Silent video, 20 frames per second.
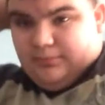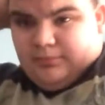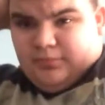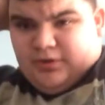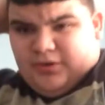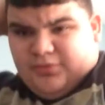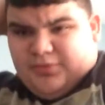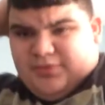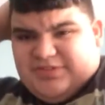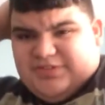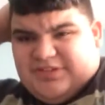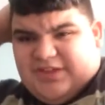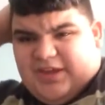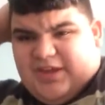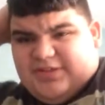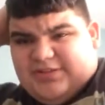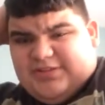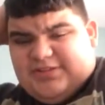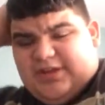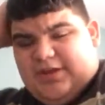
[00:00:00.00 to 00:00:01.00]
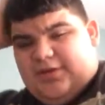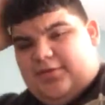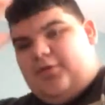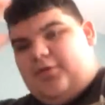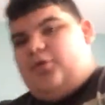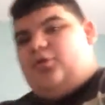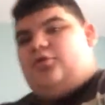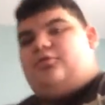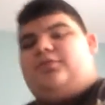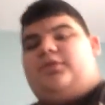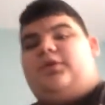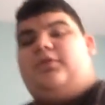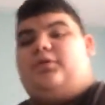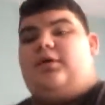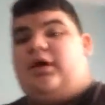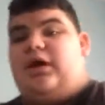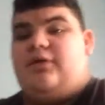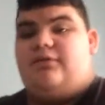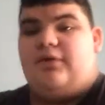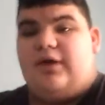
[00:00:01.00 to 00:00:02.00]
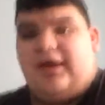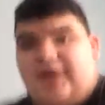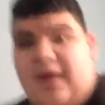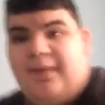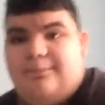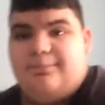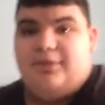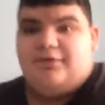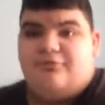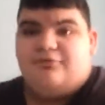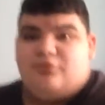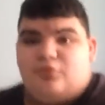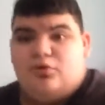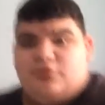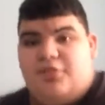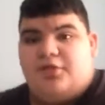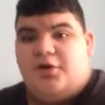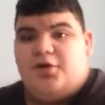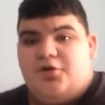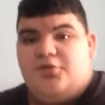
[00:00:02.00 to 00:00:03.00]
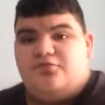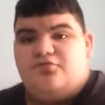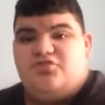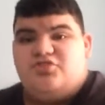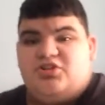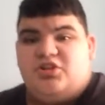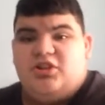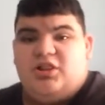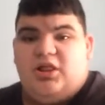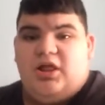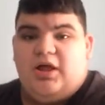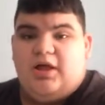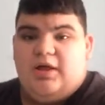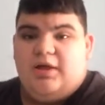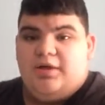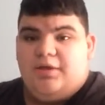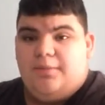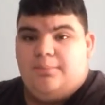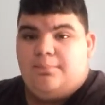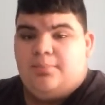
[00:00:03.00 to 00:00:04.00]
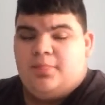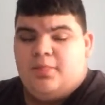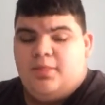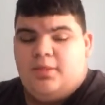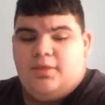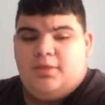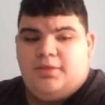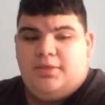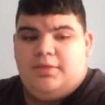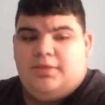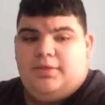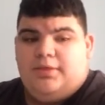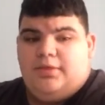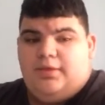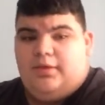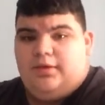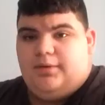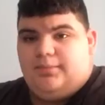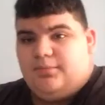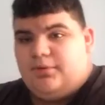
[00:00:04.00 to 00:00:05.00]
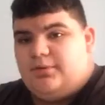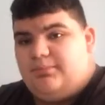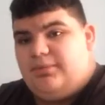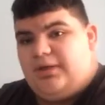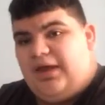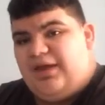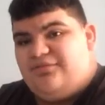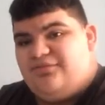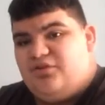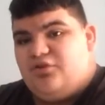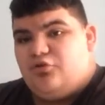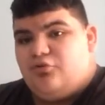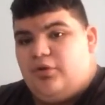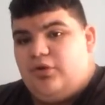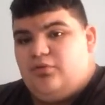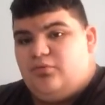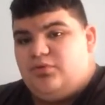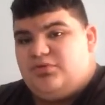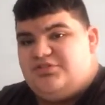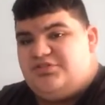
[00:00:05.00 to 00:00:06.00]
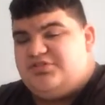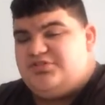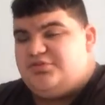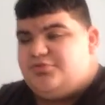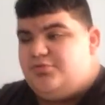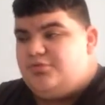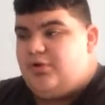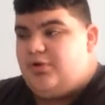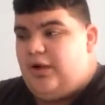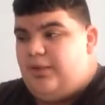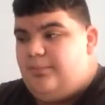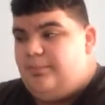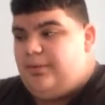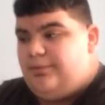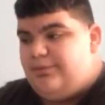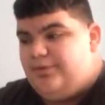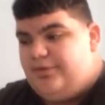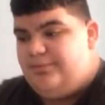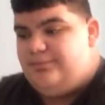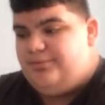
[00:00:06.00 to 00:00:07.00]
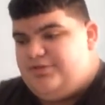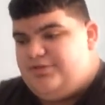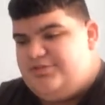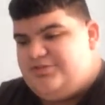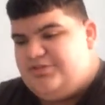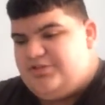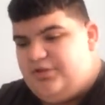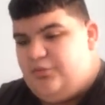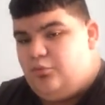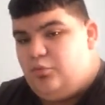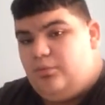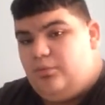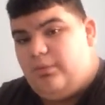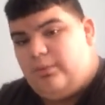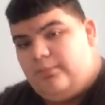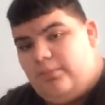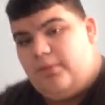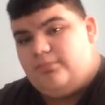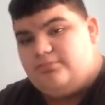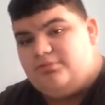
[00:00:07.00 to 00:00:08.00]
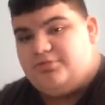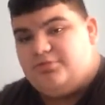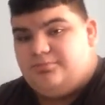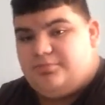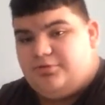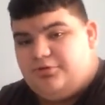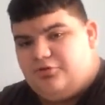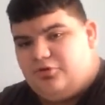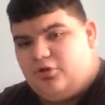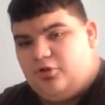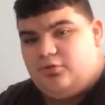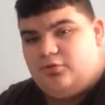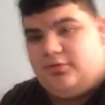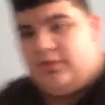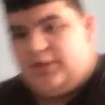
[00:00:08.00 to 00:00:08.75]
But anyways, guys, hopefully you have a happy 4th of July. I'm gonna be having a great one too. I'm probably gonna be sticking with my mom's computer all